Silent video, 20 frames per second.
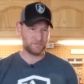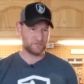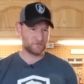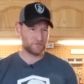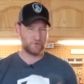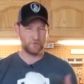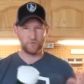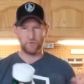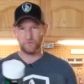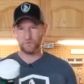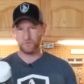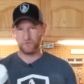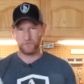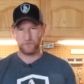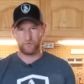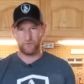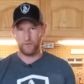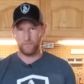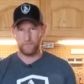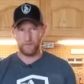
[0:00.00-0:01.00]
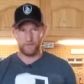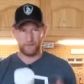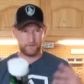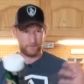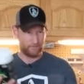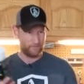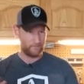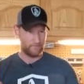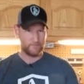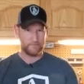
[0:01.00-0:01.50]
just tools and equipment,
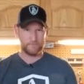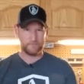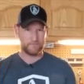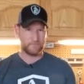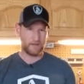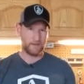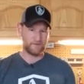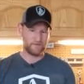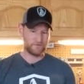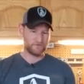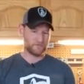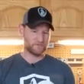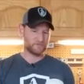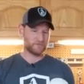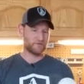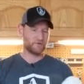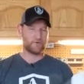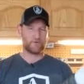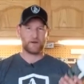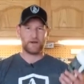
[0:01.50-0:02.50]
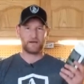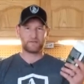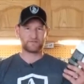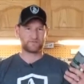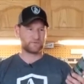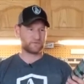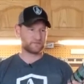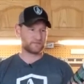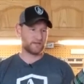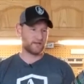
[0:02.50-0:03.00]
and I use these in the garage
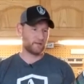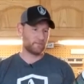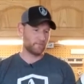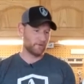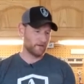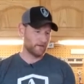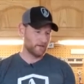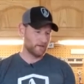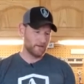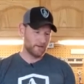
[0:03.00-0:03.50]
all the time.